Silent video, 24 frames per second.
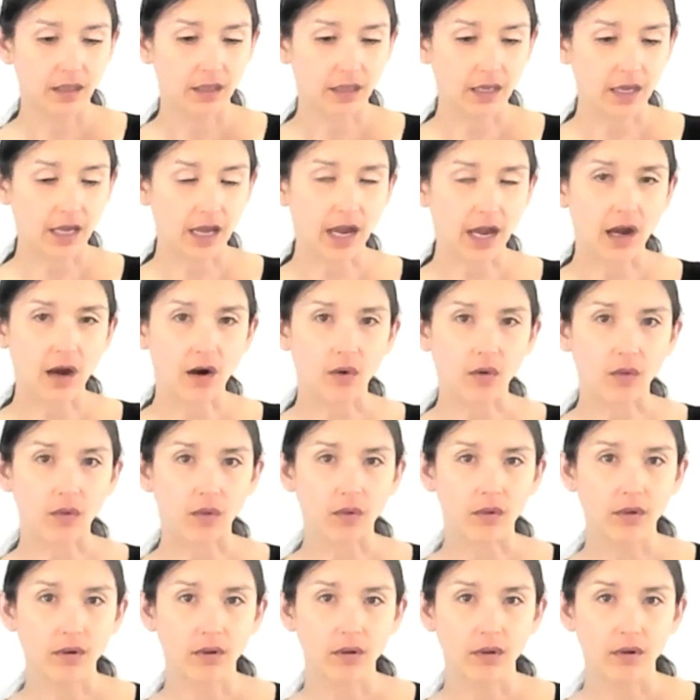How
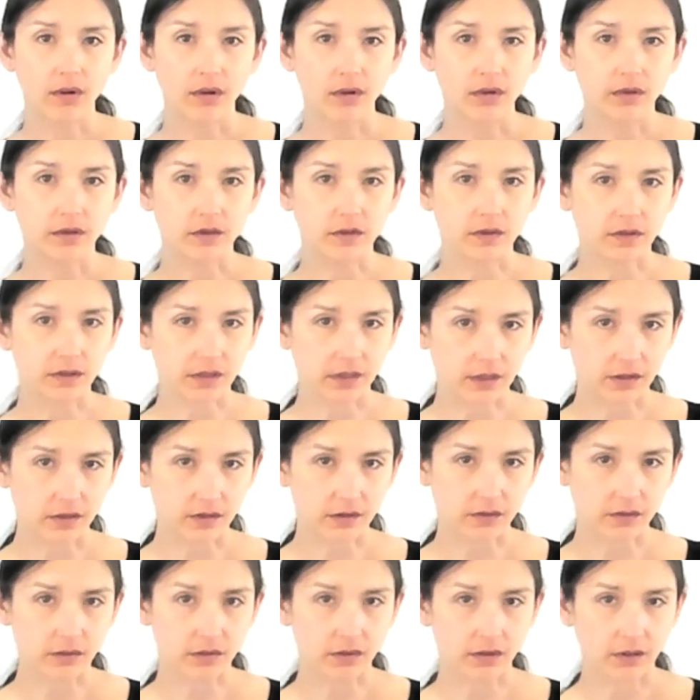to see
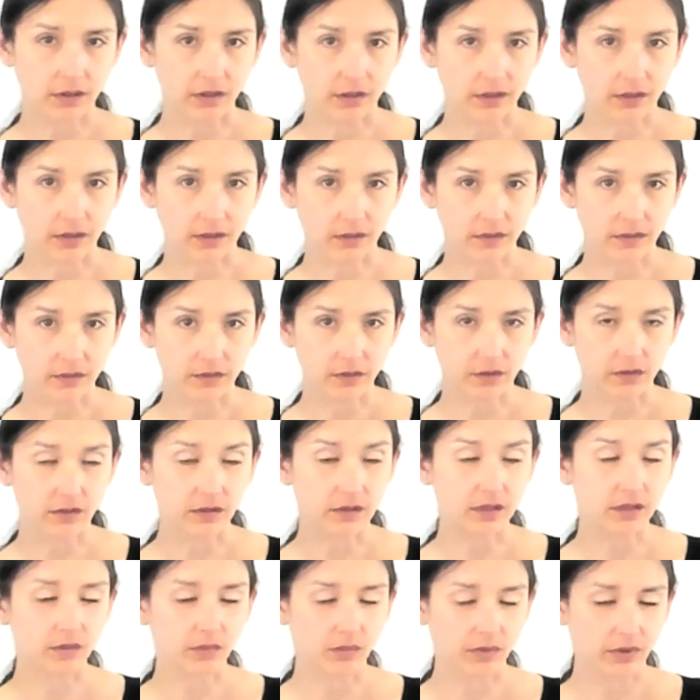certain things, to
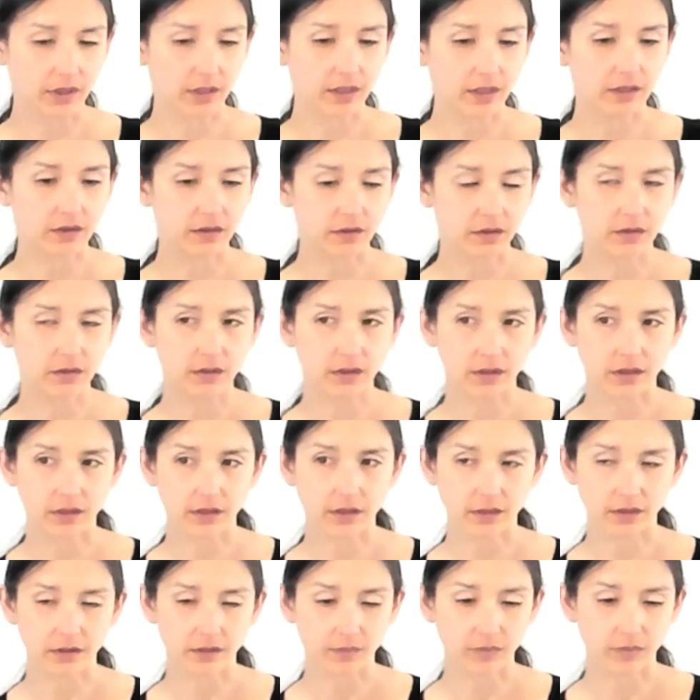see, well, not certain
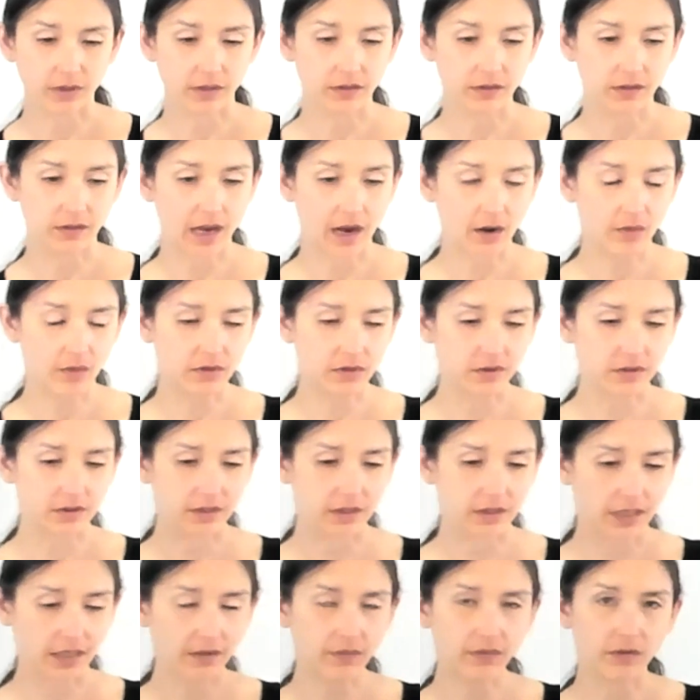things, but how to
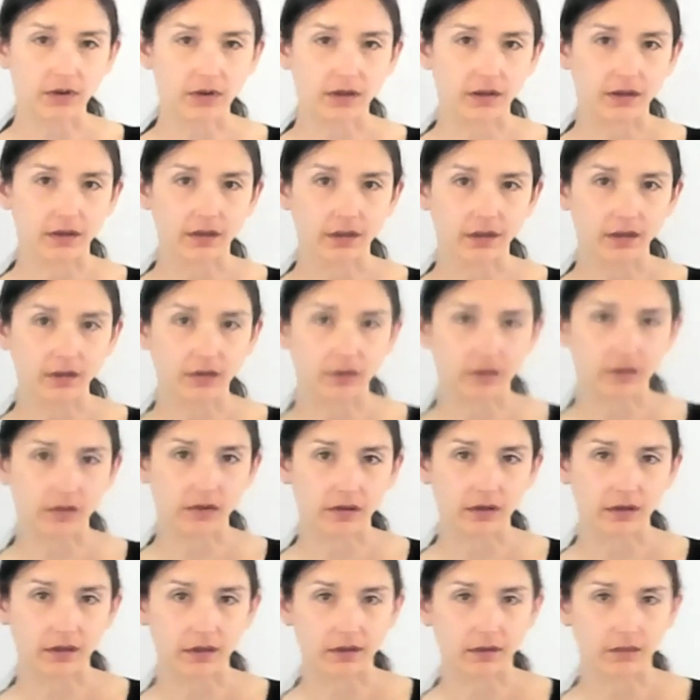see everything, you
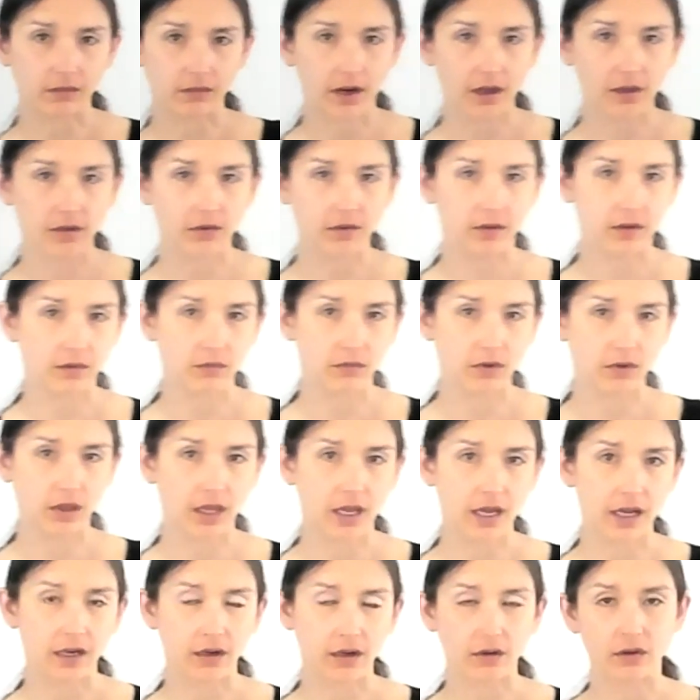see, rather than
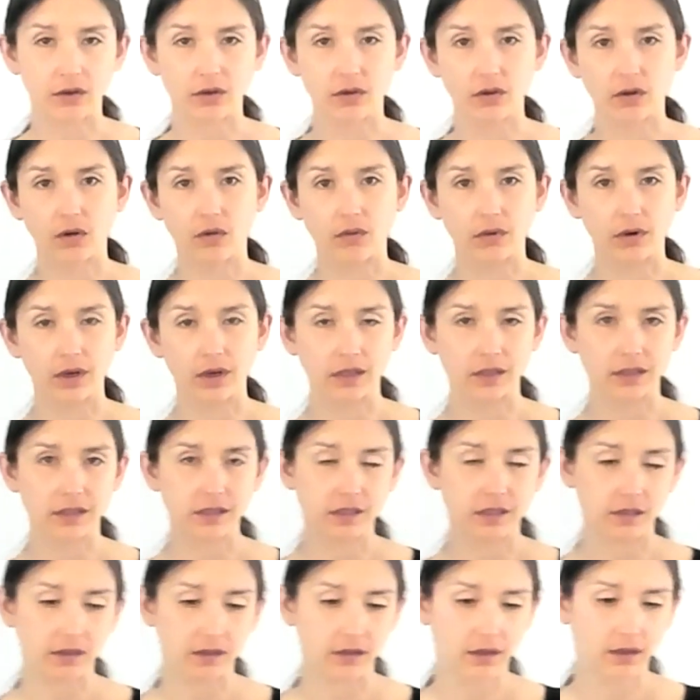relying on your own
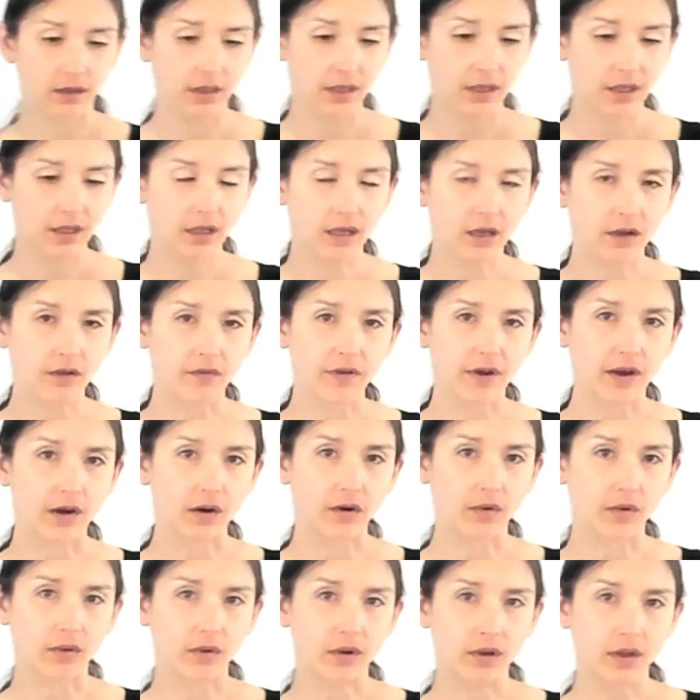idea of
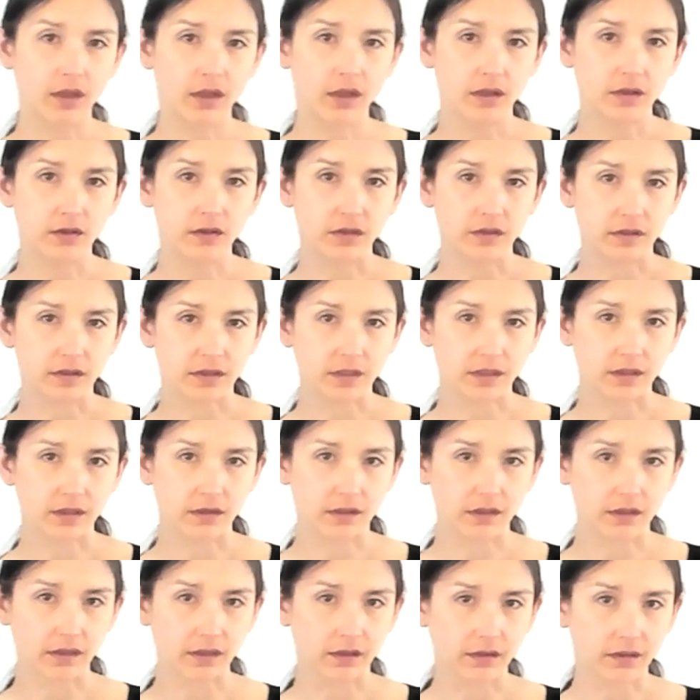how to see
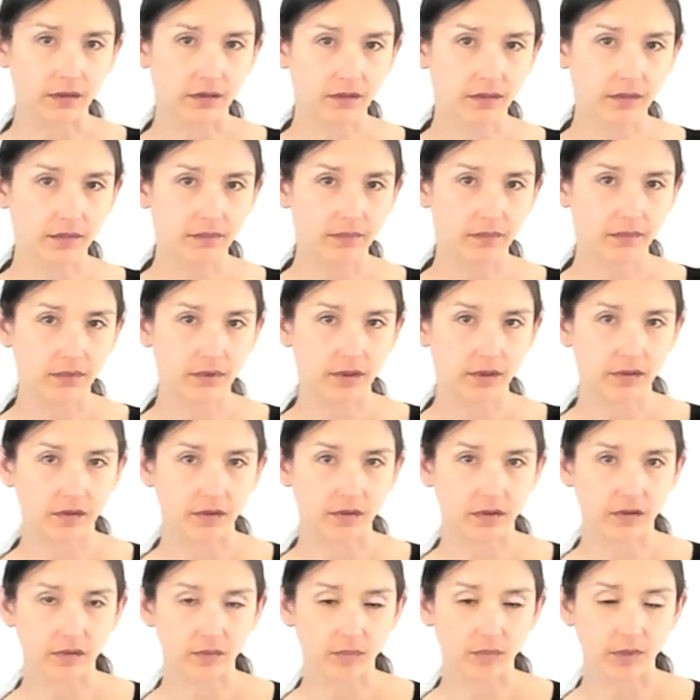things. Does
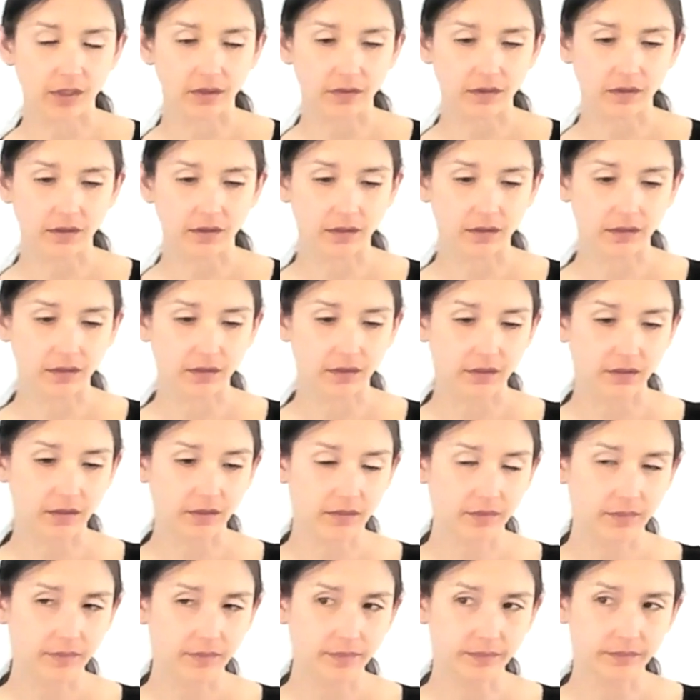this make
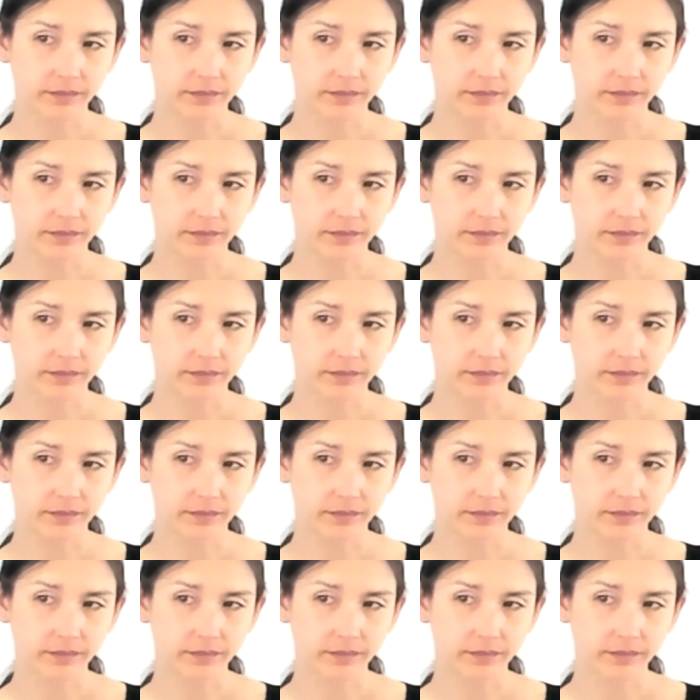sense?